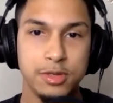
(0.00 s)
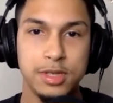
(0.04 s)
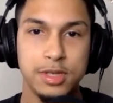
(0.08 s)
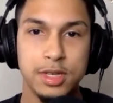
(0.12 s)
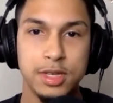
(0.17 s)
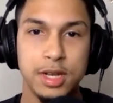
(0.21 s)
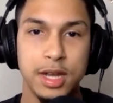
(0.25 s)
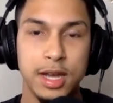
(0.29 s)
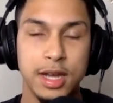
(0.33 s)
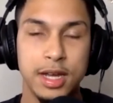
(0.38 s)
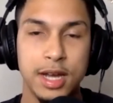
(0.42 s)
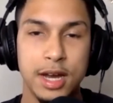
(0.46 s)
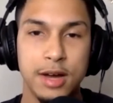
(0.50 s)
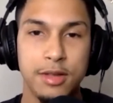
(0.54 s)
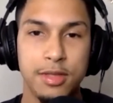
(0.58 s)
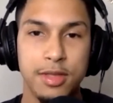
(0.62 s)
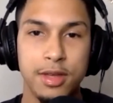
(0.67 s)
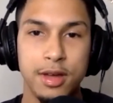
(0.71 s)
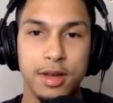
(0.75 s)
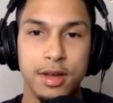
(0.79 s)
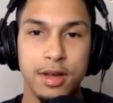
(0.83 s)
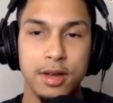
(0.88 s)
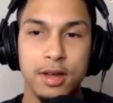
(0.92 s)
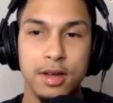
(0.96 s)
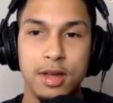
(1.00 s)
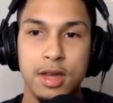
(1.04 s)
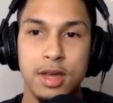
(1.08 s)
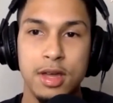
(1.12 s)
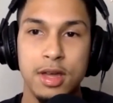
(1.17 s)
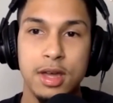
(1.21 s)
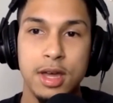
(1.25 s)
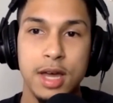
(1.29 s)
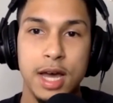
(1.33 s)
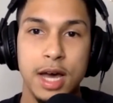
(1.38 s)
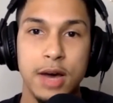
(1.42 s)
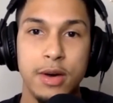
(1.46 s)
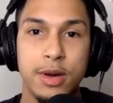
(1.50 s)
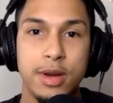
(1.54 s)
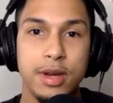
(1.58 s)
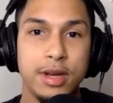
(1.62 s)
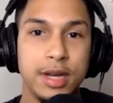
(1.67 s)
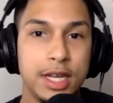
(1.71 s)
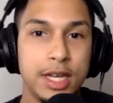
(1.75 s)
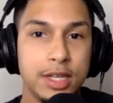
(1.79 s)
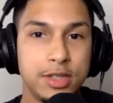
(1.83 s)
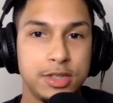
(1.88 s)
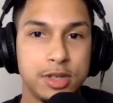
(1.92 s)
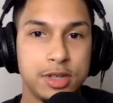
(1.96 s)
see like how in
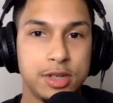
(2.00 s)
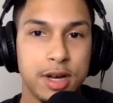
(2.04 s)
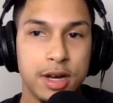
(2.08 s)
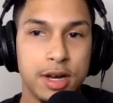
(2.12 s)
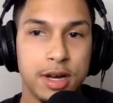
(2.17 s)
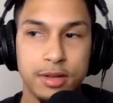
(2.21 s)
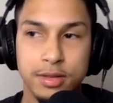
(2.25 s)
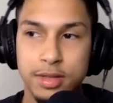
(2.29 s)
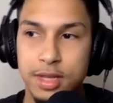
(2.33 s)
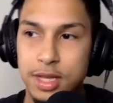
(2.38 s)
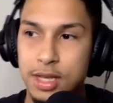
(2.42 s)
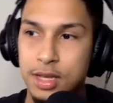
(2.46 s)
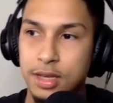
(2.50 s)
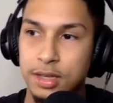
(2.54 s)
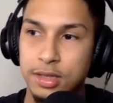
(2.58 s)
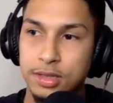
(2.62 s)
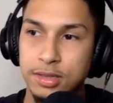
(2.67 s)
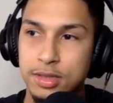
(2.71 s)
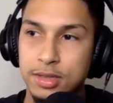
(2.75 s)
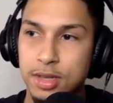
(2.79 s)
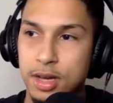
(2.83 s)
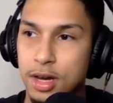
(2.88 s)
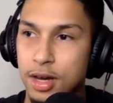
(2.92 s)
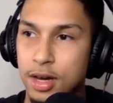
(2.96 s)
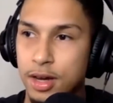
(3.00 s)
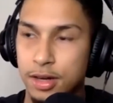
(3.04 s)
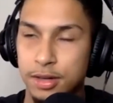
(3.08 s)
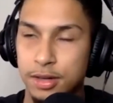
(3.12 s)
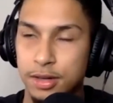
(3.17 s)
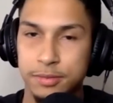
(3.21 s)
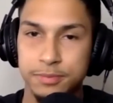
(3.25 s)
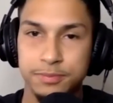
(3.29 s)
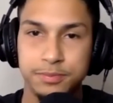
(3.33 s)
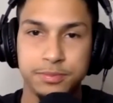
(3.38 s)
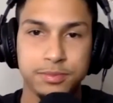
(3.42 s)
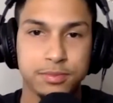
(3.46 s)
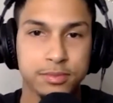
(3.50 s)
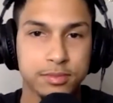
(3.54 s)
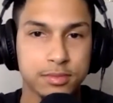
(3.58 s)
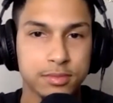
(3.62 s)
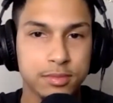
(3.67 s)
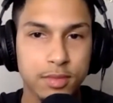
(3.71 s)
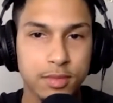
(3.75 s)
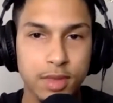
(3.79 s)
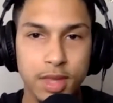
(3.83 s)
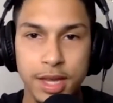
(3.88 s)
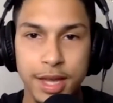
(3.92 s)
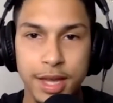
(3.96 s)
nature, how things
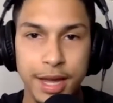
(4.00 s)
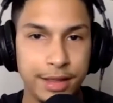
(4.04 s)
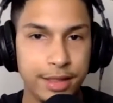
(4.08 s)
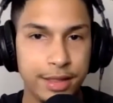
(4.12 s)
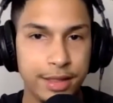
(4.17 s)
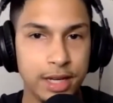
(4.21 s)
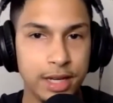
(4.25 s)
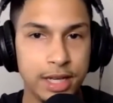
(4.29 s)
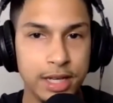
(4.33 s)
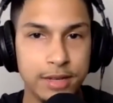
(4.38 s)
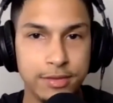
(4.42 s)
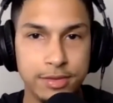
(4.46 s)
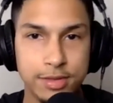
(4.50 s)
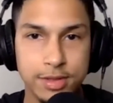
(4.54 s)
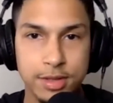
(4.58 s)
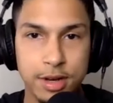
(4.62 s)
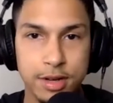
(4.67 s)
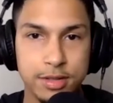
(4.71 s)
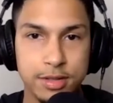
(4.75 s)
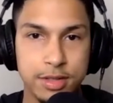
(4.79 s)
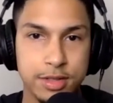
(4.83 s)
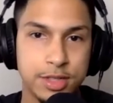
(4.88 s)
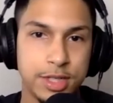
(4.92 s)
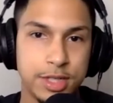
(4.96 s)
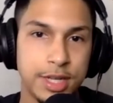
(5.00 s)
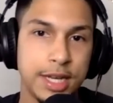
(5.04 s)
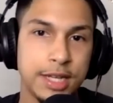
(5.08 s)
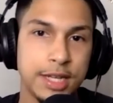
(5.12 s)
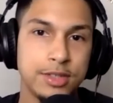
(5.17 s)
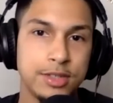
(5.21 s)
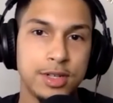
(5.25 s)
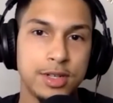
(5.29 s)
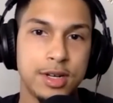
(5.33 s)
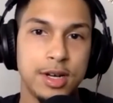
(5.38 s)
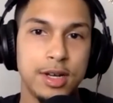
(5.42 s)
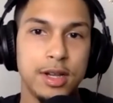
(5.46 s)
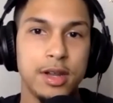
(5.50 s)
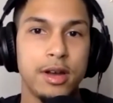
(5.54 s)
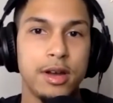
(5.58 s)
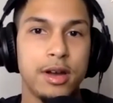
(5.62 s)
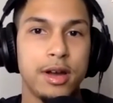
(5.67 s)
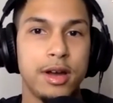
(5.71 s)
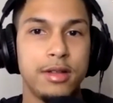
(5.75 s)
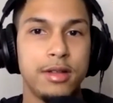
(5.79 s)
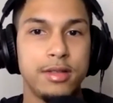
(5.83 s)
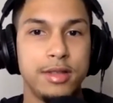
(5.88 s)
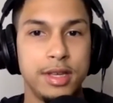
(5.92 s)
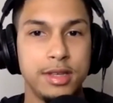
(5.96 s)
how the leaves start to change color,
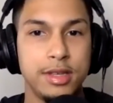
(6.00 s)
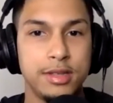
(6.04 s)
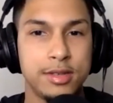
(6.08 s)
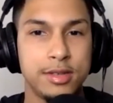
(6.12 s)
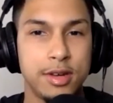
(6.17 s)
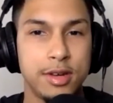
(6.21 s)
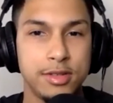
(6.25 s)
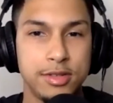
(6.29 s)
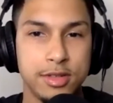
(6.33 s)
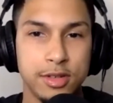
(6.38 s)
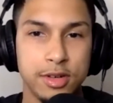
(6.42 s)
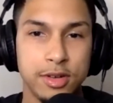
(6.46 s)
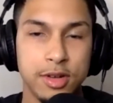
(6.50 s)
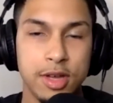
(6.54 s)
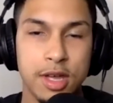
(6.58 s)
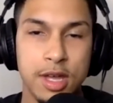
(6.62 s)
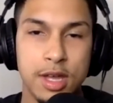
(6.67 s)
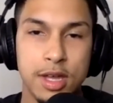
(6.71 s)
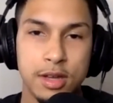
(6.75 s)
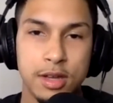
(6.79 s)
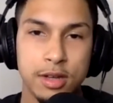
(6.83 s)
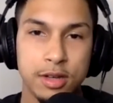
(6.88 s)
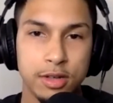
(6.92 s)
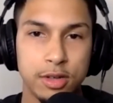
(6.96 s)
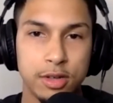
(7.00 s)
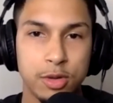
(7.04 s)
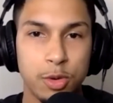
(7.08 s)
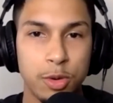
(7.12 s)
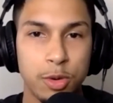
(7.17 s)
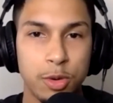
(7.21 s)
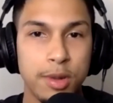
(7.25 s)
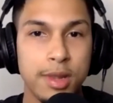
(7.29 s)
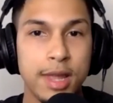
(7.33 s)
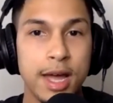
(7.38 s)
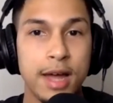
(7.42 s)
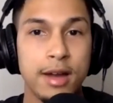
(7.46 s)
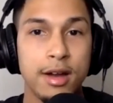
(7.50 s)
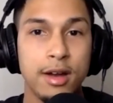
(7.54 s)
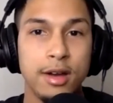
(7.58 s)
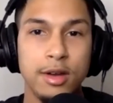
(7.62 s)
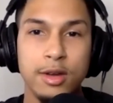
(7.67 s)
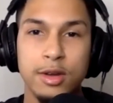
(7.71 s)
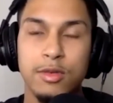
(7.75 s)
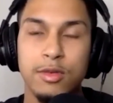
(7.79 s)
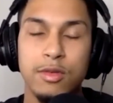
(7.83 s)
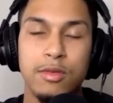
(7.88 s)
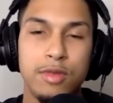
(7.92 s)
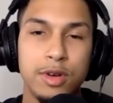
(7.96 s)
how things start to cool down and
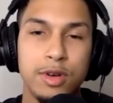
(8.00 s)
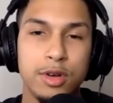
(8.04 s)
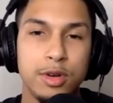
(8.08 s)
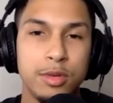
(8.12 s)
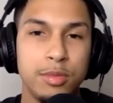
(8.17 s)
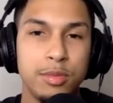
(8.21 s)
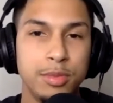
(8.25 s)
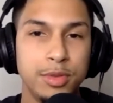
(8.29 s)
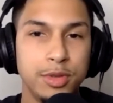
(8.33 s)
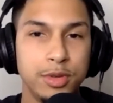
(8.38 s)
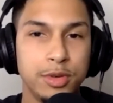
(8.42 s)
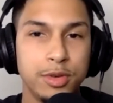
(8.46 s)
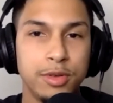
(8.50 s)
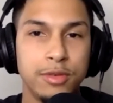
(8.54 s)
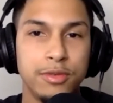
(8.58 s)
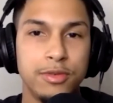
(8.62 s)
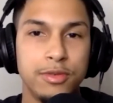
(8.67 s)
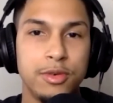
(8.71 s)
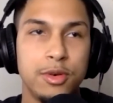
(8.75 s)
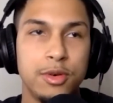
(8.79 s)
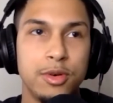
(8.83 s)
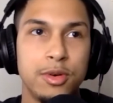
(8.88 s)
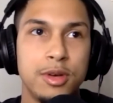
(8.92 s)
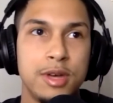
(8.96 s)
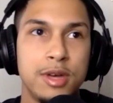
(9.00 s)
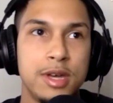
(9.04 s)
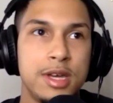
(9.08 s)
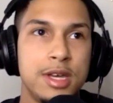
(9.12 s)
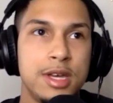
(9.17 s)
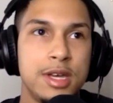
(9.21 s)
look real beautiful.